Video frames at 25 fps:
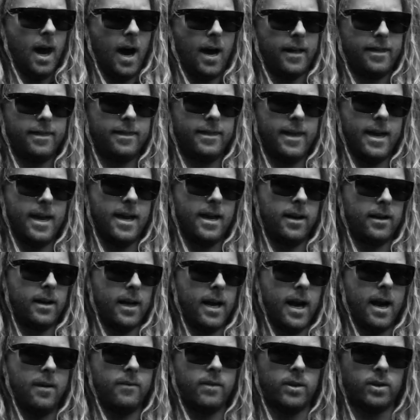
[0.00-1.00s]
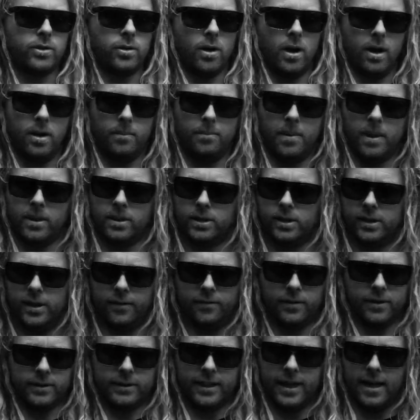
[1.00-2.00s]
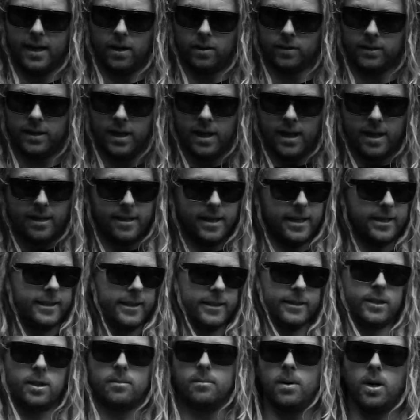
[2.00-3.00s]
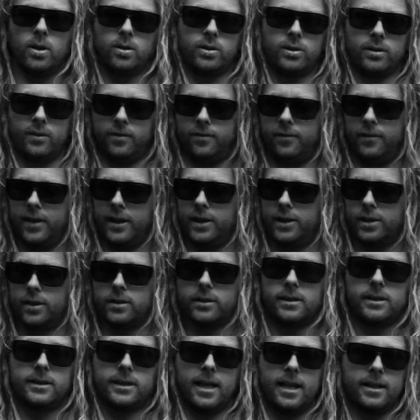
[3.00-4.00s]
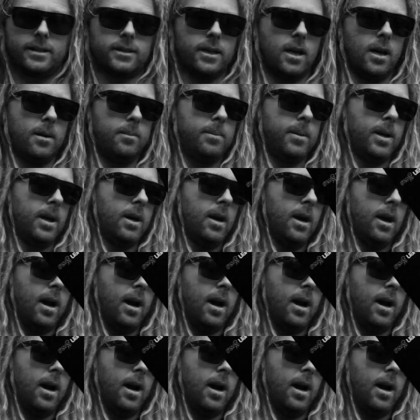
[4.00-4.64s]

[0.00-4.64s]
I think, having tried a bunch of different tails, this is the most efficient setup,